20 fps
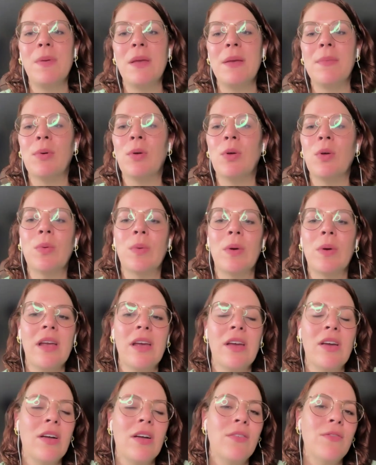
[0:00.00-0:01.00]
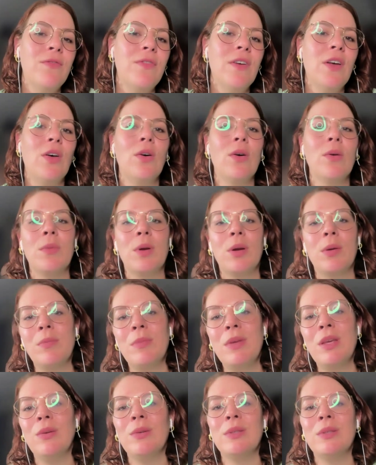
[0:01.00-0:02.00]
people working on film or
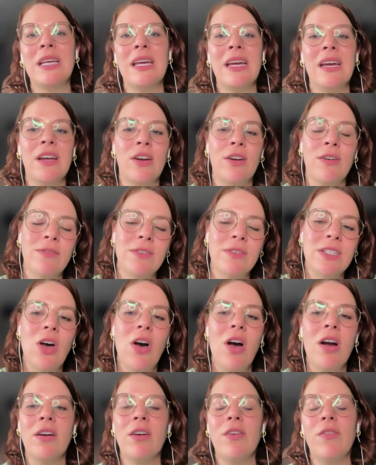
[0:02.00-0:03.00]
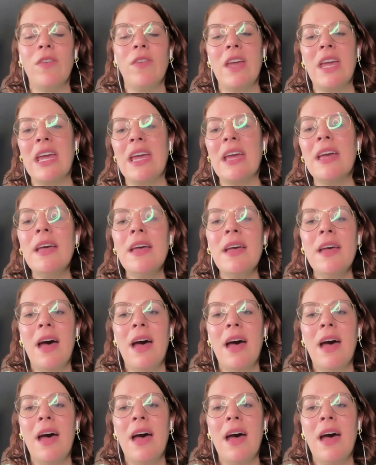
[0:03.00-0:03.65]
music or photography.